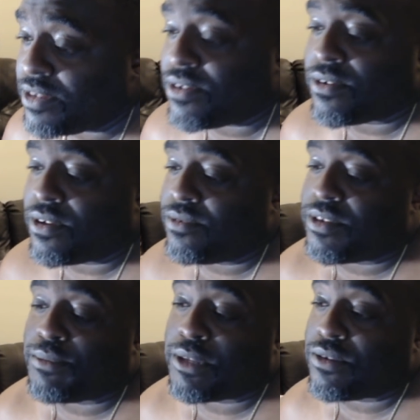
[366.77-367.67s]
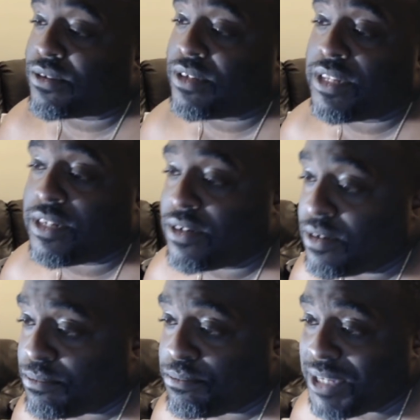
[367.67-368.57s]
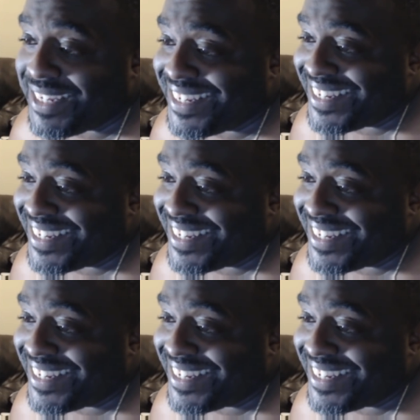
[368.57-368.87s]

this is Uncle Hotel. I'll talk to you later. Peace.